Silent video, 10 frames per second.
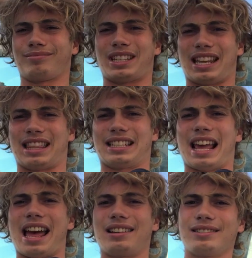Get this
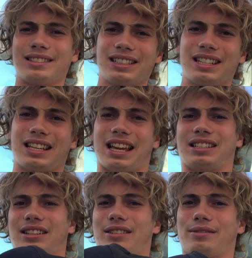hat.
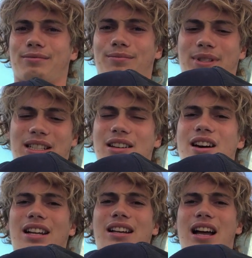It's a
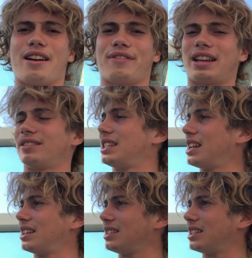9.5 out of
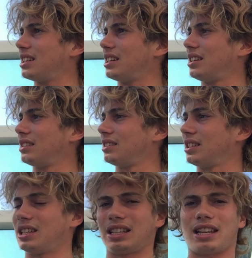10, and
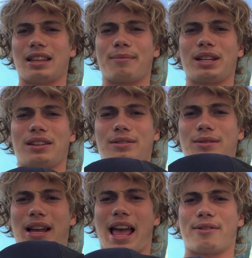yeah, let me know
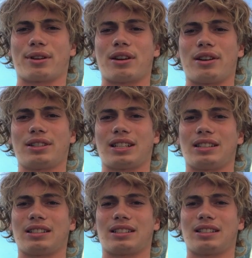how it goes.
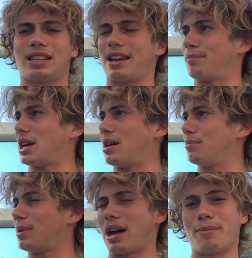And yeah,
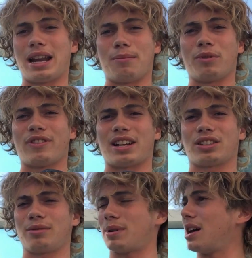I met up with
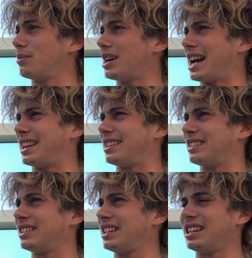actually Barbara. I had a
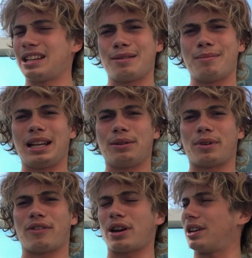meeting
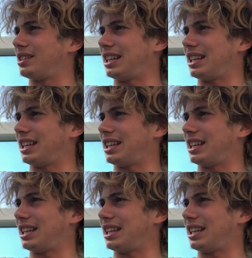with her